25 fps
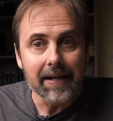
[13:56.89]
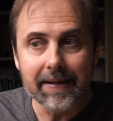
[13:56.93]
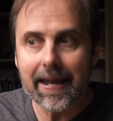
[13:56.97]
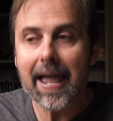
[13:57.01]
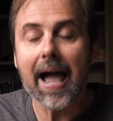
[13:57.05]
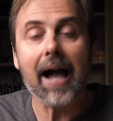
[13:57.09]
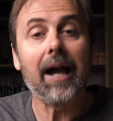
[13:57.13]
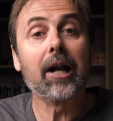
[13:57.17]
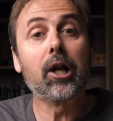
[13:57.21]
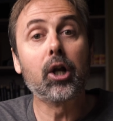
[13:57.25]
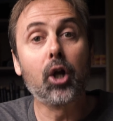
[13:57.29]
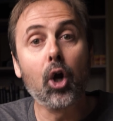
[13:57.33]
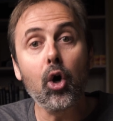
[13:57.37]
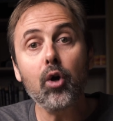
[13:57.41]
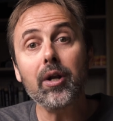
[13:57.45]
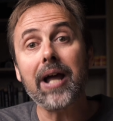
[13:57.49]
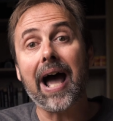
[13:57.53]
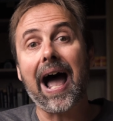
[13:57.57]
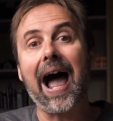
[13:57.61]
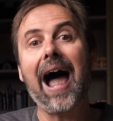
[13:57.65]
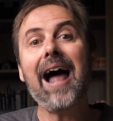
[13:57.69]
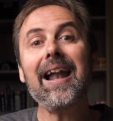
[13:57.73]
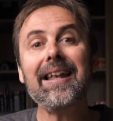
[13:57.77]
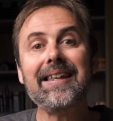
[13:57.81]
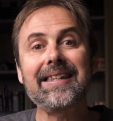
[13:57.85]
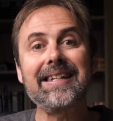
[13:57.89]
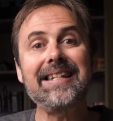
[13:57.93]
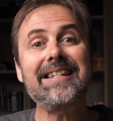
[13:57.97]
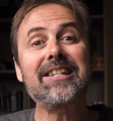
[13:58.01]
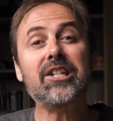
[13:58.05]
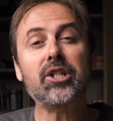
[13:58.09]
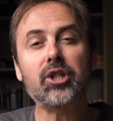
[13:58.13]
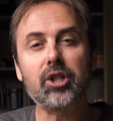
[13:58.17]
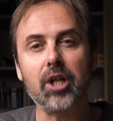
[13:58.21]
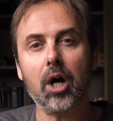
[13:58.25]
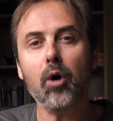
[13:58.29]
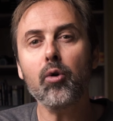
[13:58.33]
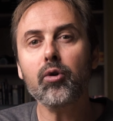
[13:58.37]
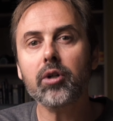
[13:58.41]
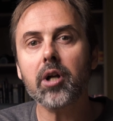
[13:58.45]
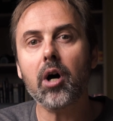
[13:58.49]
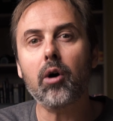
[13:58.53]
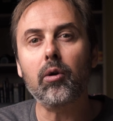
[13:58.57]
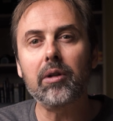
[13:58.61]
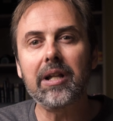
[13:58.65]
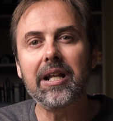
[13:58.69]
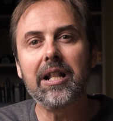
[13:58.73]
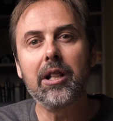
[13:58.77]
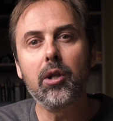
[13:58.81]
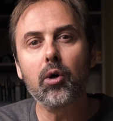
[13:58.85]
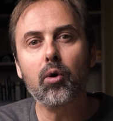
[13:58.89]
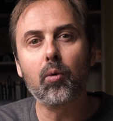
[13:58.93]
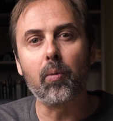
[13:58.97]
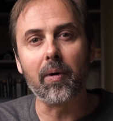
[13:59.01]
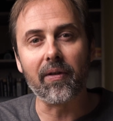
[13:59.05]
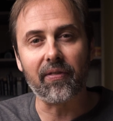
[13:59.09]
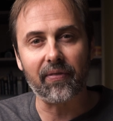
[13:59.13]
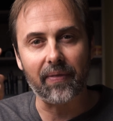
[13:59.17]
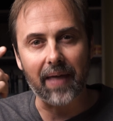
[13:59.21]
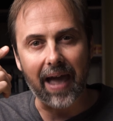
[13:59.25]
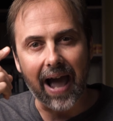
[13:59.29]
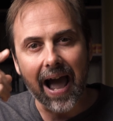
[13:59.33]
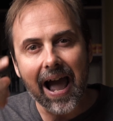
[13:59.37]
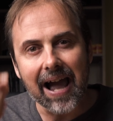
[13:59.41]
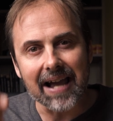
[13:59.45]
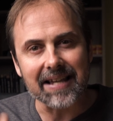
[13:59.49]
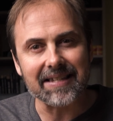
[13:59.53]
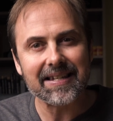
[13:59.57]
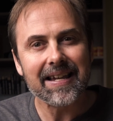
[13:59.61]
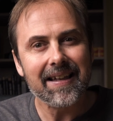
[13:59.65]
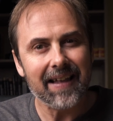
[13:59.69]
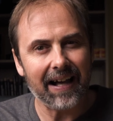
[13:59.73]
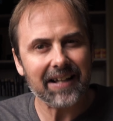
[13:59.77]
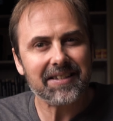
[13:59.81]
Yeah, good artists don't only look with their eyes.